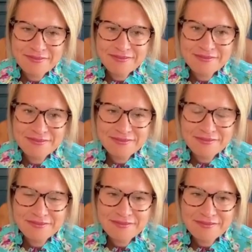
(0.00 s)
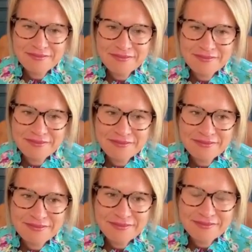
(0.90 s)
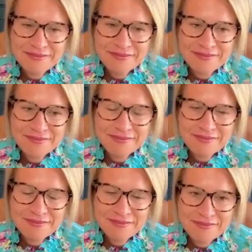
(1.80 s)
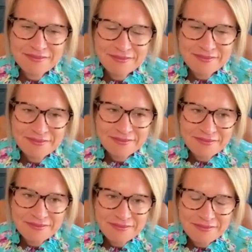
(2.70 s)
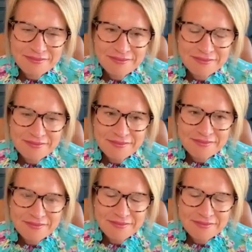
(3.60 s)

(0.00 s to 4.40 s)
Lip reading: This person isn't speaking.